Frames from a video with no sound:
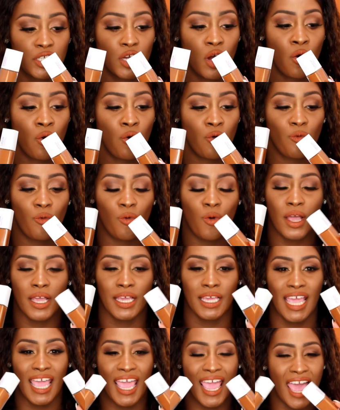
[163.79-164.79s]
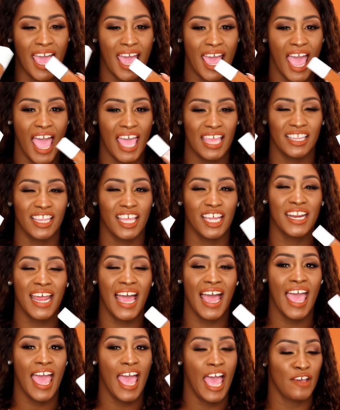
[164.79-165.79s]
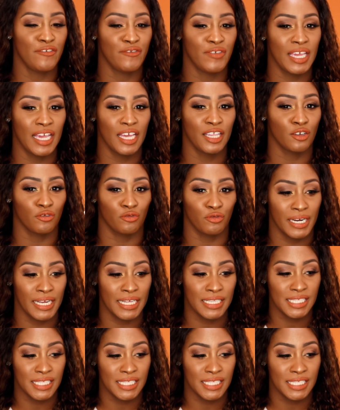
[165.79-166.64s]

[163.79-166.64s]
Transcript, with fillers: don't they're not heavy in the red